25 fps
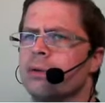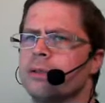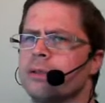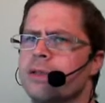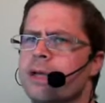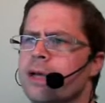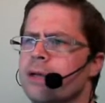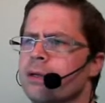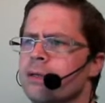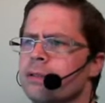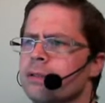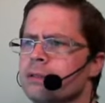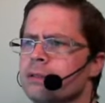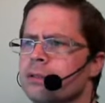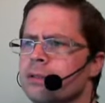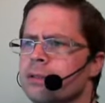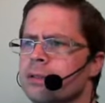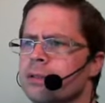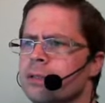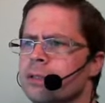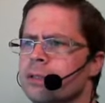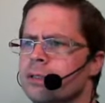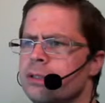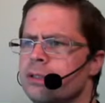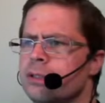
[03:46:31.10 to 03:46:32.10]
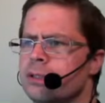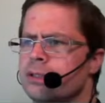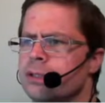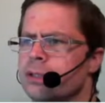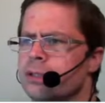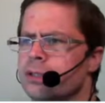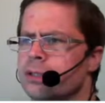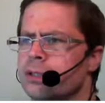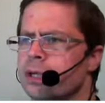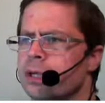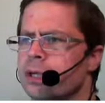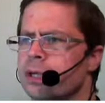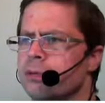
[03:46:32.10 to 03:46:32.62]
Alton Towers
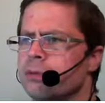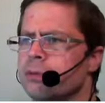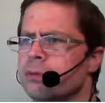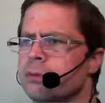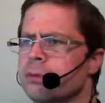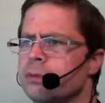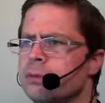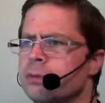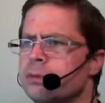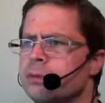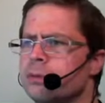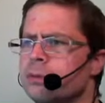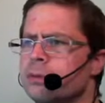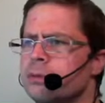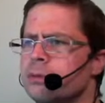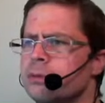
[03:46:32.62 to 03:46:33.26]
just in general.